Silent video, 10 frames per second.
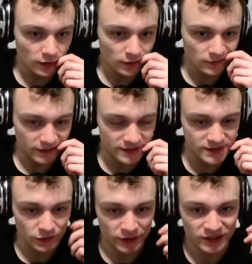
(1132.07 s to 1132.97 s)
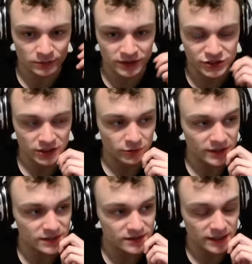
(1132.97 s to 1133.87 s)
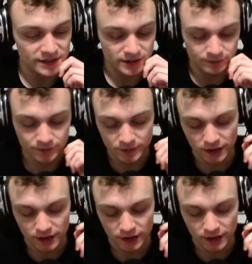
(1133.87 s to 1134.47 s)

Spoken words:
That is the randomly generated data.